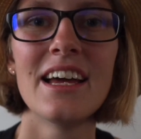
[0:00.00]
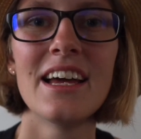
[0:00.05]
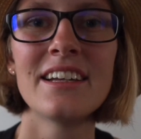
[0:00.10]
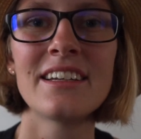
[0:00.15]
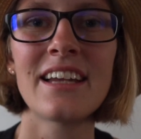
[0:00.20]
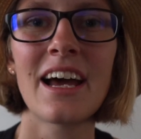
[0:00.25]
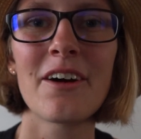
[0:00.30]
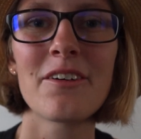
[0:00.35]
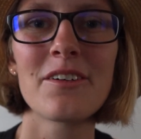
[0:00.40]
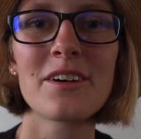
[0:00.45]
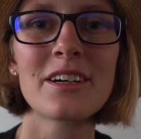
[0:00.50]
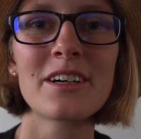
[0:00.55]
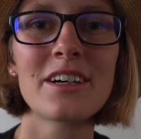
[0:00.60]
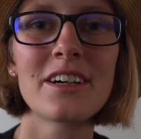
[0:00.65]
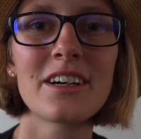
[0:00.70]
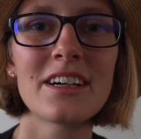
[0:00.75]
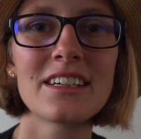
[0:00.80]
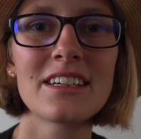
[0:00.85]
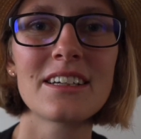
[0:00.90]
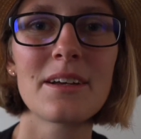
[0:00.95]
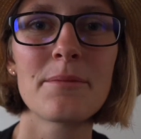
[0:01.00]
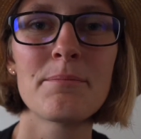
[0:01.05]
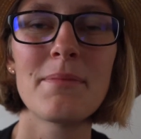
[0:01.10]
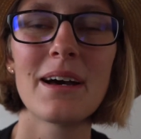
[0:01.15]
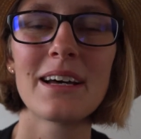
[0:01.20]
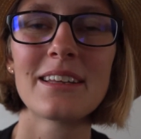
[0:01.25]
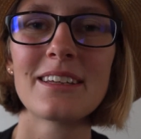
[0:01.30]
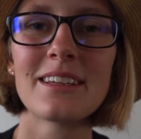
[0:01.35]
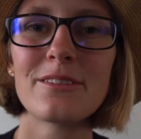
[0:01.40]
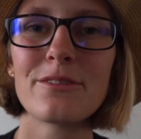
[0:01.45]
Now, a good
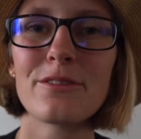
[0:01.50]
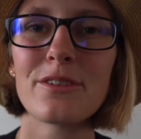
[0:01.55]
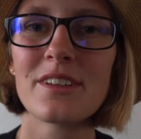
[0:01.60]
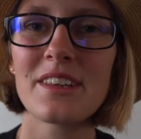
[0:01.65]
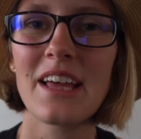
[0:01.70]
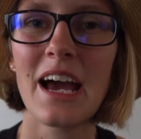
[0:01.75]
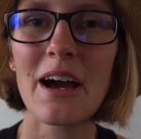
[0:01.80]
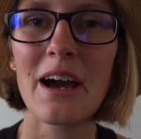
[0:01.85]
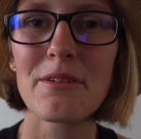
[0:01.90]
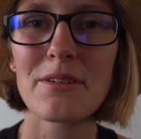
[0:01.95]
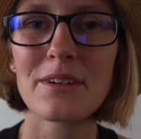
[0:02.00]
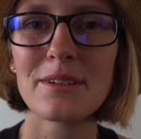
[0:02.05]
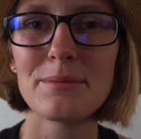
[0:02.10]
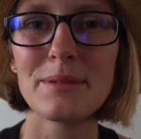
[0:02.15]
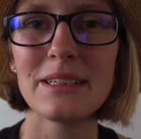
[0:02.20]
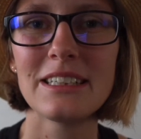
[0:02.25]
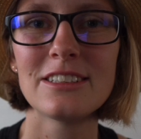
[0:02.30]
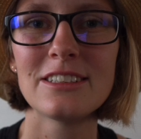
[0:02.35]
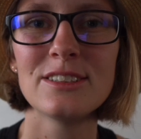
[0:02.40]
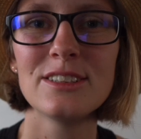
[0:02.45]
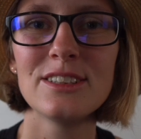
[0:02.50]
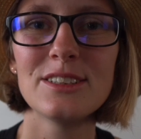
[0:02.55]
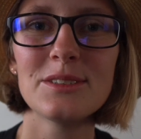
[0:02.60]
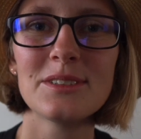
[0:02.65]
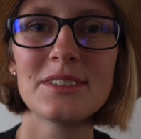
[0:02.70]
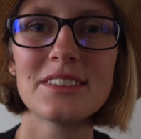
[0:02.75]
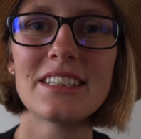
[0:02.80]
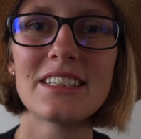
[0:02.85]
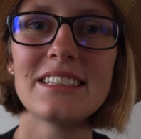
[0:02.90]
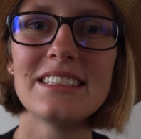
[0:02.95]
method for that would be to
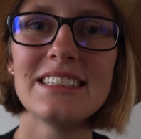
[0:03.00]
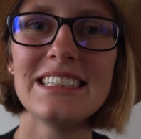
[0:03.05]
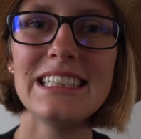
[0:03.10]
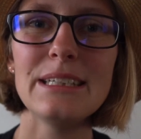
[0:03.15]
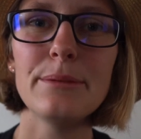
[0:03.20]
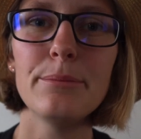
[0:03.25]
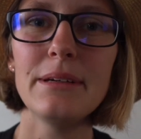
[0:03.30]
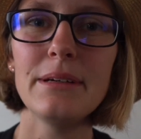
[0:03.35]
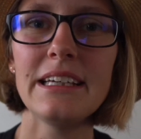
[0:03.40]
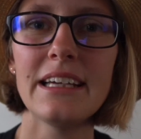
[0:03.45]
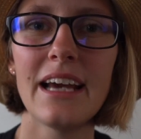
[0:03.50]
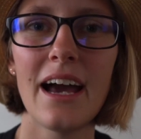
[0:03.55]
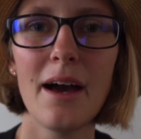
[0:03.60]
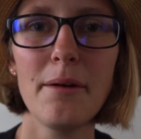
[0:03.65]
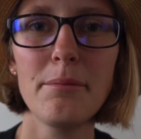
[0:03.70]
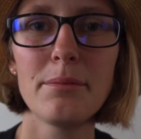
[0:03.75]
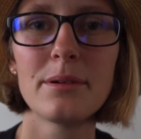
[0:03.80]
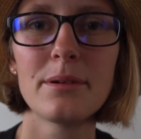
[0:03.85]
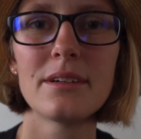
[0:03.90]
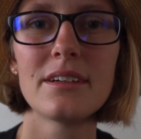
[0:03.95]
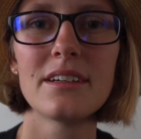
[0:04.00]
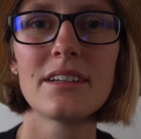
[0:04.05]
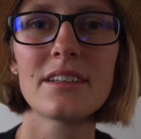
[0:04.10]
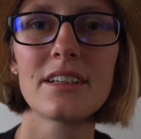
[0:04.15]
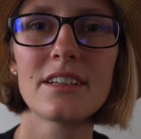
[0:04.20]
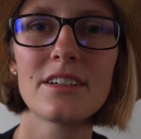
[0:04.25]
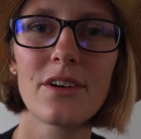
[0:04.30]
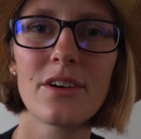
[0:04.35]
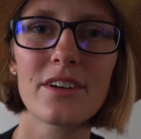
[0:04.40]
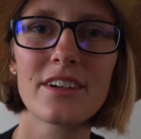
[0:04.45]
use the DB app,
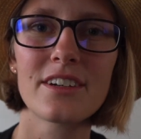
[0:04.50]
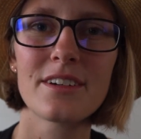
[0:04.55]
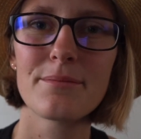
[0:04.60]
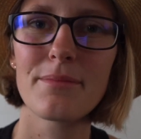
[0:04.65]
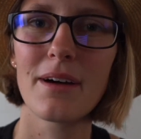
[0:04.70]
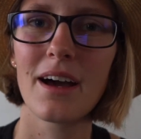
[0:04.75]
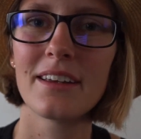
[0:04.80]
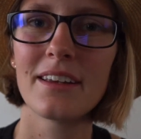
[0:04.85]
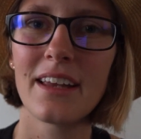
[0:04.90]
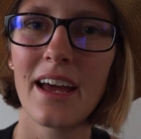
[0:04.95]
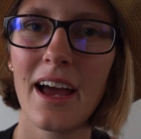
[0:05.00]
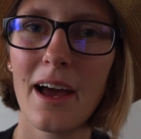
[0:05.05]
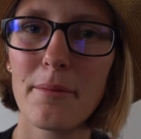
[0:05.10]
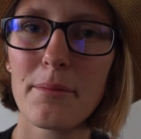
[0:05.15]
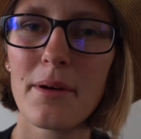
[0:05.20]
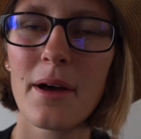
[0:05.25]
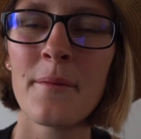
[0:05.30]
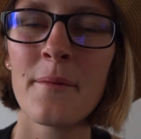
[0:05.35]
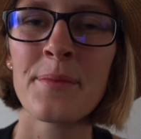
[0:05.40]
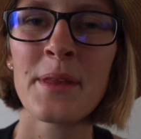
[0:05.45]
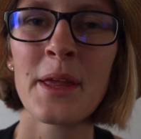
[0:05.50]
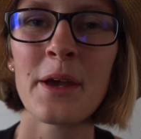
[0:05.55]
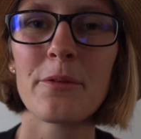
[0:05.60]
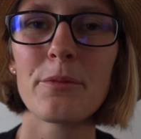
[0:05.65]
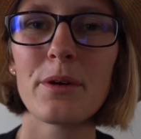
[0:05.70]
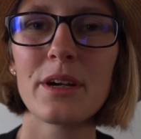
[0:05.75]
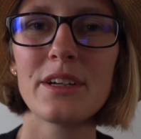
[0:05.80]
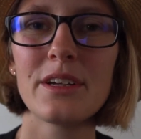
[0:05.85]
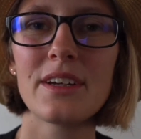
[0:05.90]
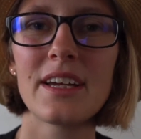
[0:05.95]
the Deutsche Bahn app,
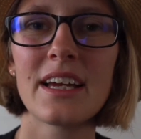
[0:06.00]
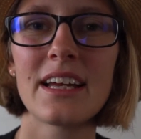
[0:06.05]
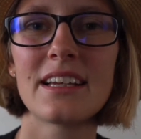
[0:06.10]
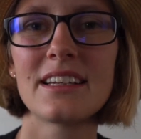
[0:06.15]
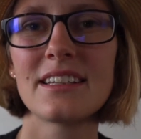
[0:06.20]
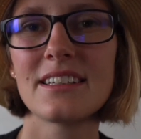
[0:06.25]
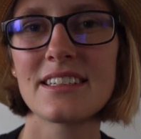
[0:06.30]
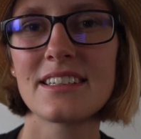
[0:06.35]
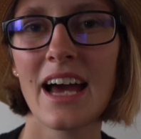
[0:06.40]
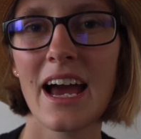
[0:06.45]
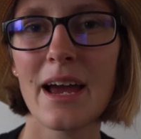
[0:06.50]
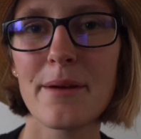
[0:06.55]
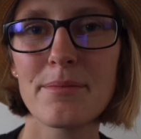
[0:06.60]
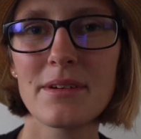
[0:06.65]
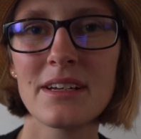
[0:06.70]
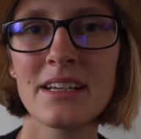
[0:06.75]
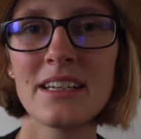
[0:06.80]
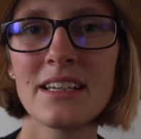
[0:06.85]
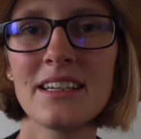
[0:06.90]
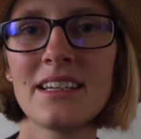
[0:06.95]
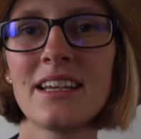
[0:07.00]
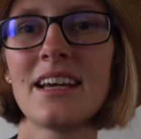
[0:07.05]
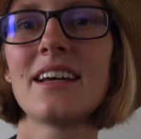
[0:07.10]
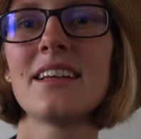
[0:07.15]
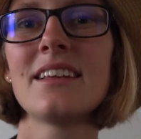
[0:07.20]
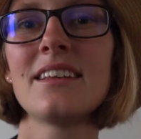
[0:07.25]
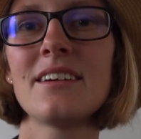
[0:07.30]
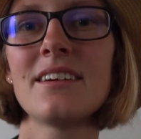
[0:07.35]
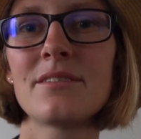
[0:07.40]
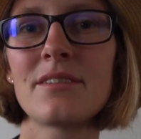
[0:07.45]
where you can type in
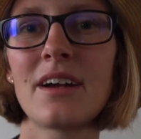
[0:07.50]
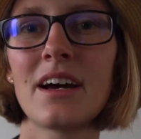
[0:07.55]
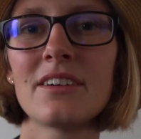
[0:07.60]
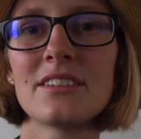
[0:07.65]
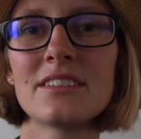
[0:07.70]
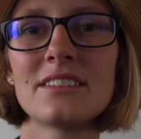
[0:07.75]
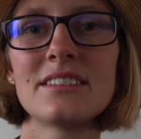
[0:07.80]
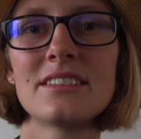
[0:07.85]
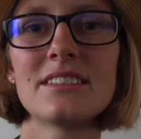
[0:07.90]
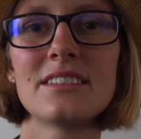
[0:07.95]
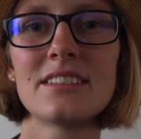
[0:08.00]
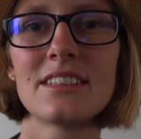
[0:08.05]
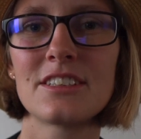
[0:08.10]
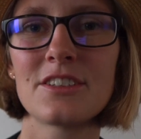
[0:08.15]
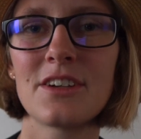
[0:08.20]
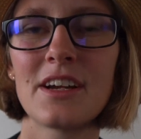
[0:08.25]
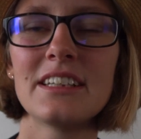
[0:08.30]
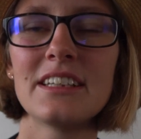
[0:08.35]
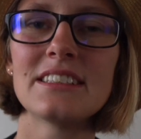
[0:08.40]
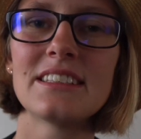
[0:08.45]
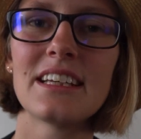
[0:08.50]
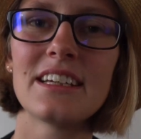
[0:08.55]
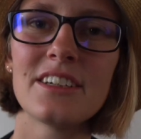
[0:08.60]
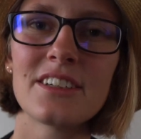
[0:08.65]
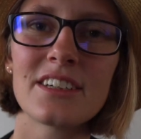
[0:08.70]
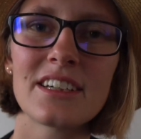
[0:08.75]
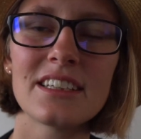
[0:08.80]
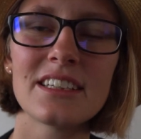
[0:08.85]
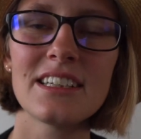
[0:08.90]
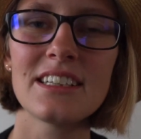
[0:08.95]
the routes, the trains that
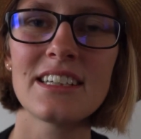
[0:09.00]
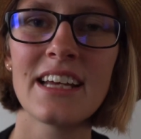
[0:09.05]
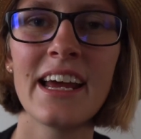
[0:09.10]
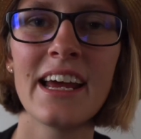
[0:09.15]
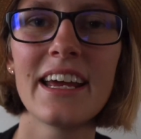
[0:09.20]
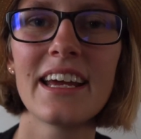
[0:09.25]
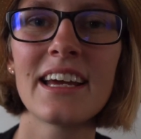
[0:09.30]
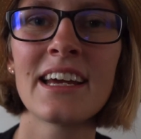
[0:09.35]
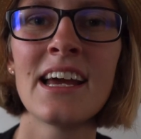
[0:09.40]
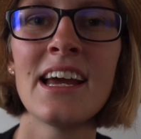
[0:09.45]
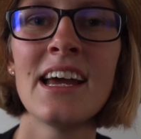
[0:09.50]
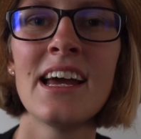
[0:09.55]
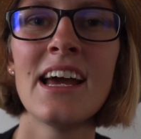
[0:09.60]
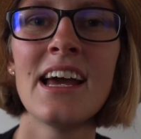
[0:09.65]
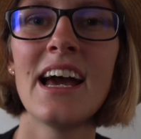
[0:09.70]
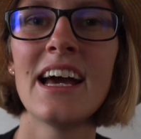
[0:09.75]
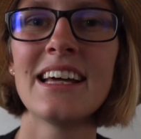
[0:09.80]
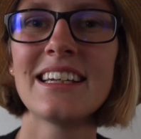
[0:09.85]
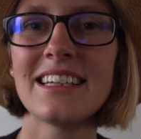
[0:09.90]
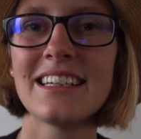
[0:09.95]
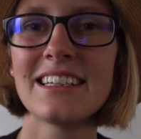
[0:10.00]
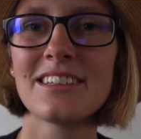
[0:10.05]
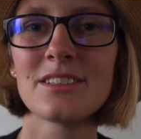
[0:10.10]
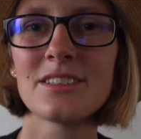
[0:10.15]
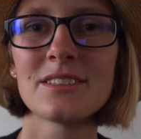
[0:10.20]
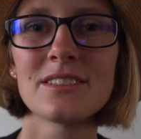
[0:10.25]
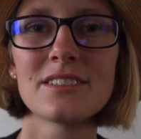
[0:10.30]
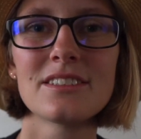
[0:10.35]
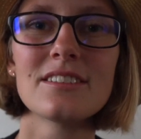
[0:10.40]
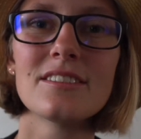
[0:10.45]
you're gonna take, and
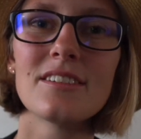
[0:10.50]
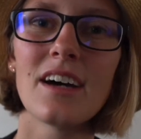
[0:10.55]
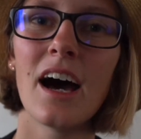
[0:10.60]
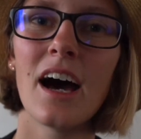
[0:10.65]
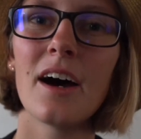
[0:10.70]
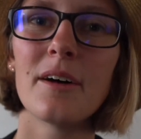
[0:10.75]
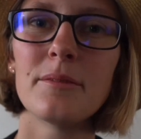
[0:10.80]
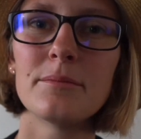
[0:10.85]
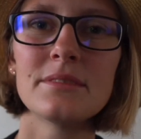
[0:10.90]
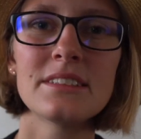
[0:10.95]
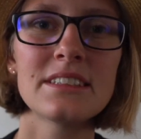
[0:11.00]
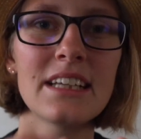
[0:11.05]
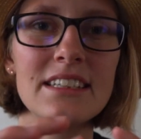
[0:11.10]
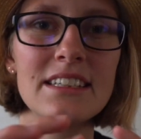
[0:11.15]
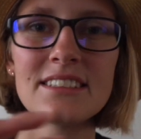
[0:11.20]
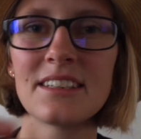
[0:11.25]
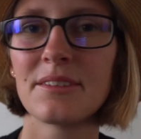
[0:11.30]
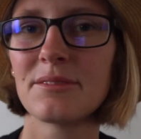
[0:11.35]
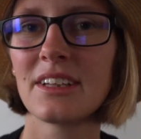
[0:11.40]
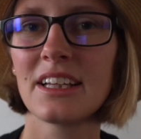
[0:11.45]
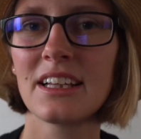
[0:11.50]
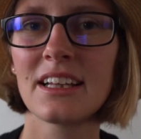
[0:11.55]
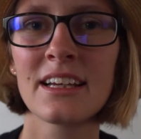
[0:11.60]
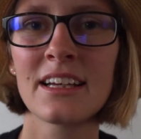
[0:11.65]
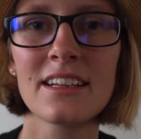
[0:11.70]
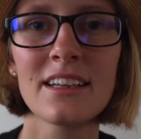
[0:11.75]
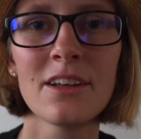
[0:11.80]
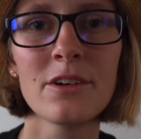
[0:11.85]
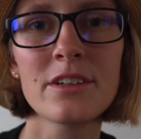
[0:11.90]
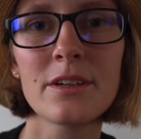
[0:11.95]
it'll say something
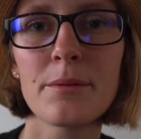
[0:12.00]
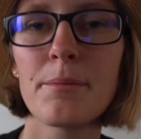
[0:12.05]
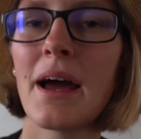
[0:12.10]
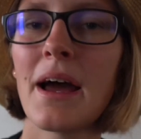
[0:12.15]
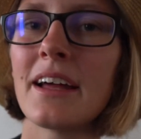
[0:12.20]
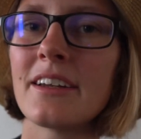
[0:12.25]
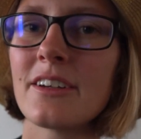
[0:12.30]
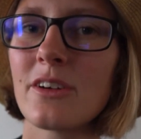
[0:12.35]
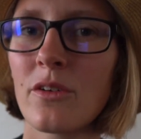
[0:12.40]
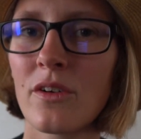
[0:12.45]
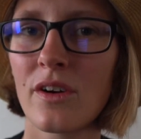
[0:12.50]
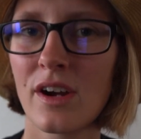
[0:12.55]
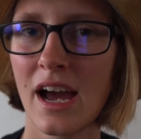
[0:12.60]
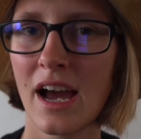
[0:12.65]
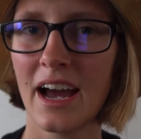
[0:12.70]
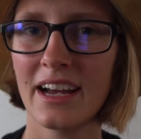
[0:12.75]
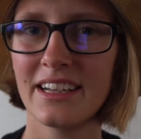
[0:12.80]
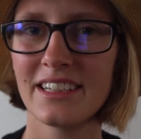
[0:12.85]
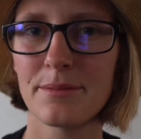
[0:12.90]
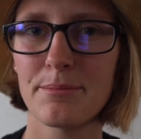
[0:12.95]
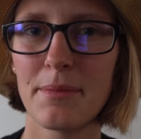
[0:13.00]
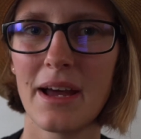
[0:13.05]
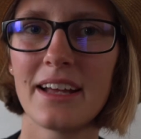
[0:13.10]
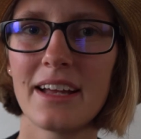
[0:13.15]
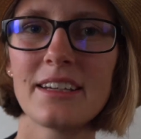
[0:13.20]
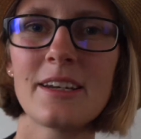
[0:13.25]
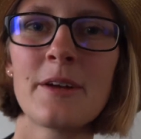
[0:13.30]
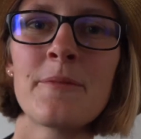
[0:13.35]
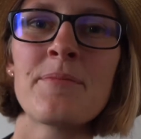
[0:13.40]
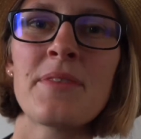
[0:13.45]
like low demand or high
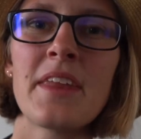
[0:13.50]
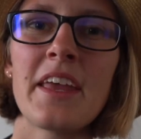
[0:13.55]
demand.